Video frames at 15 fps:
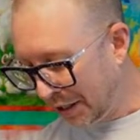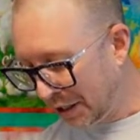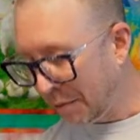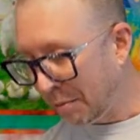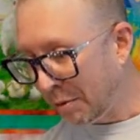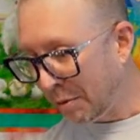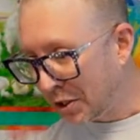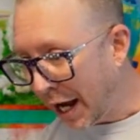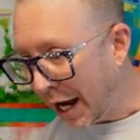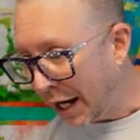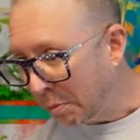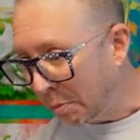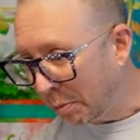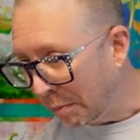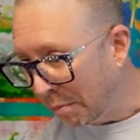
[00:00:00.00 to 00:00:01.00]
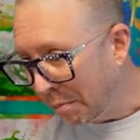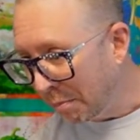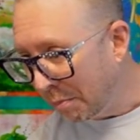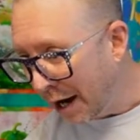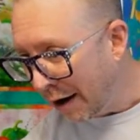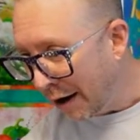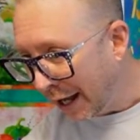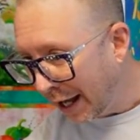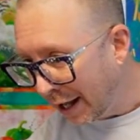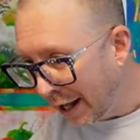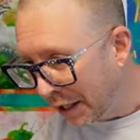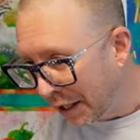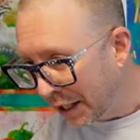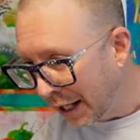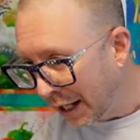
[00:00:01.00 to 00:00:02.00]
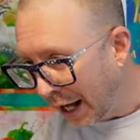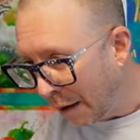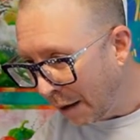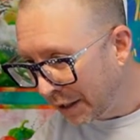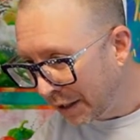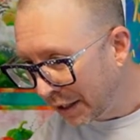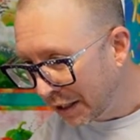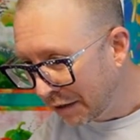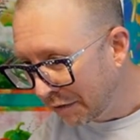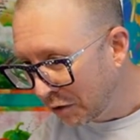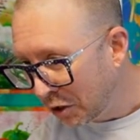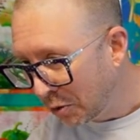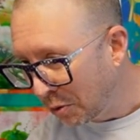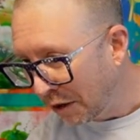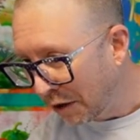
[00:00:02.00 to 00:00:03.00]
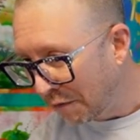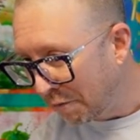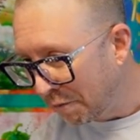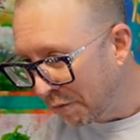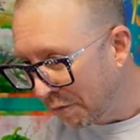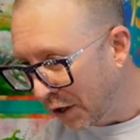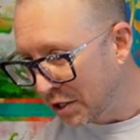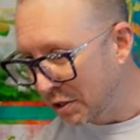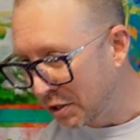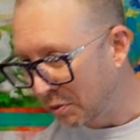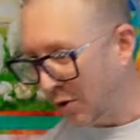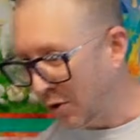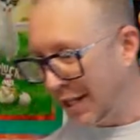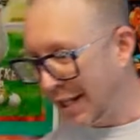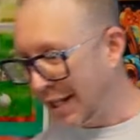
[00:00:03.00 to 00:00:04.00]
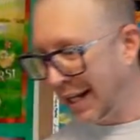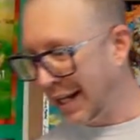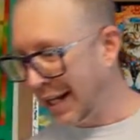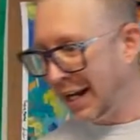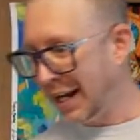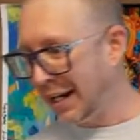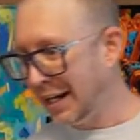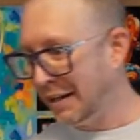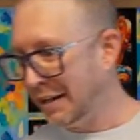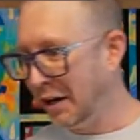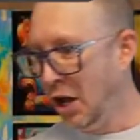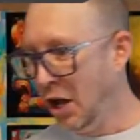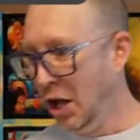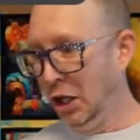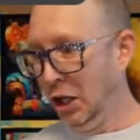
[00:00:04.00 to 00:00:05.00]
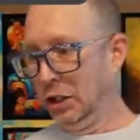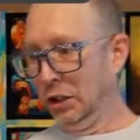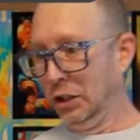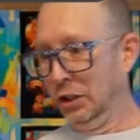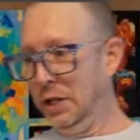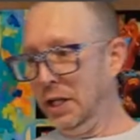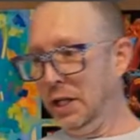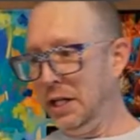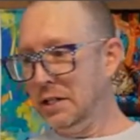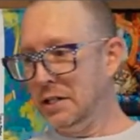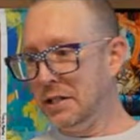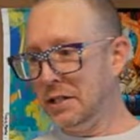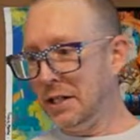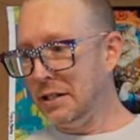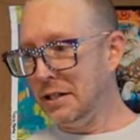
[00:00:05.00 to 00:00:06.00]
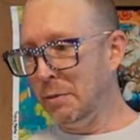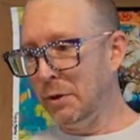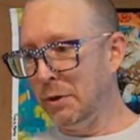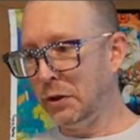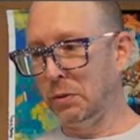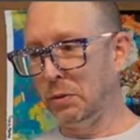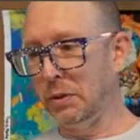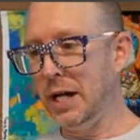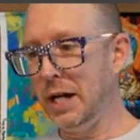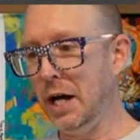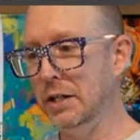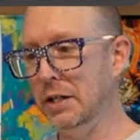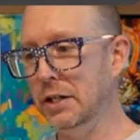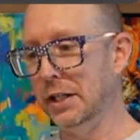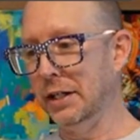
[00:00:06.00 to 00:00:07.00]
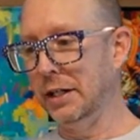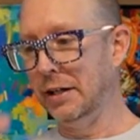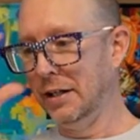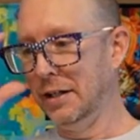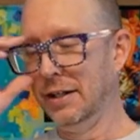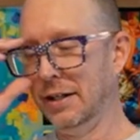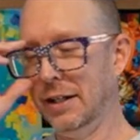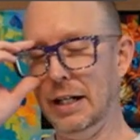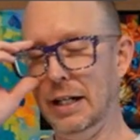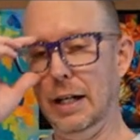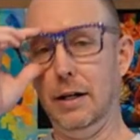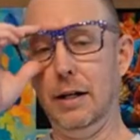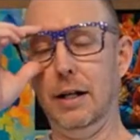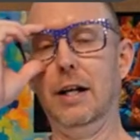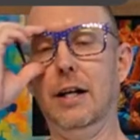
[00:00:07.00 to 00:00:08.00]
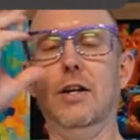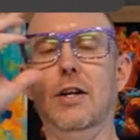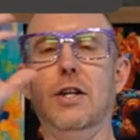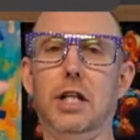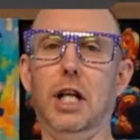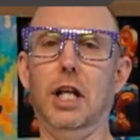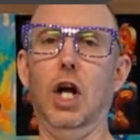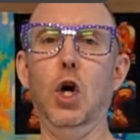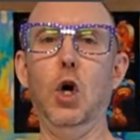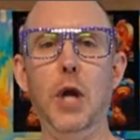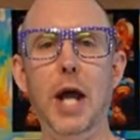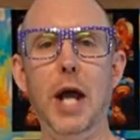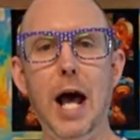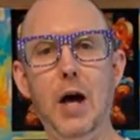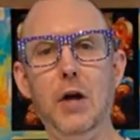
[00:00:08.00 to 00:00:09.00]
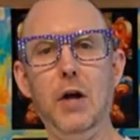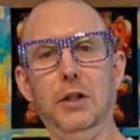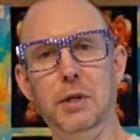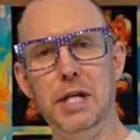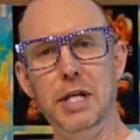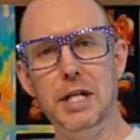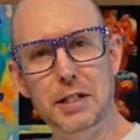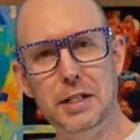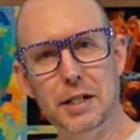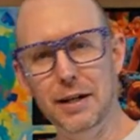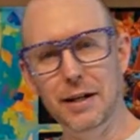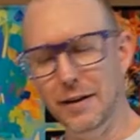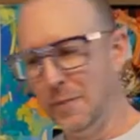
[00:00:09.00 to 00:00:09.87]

and double check, but Mary Ellen, I believe you were the first one that got it in there. Louise says it's number 300. Slow down, Louise.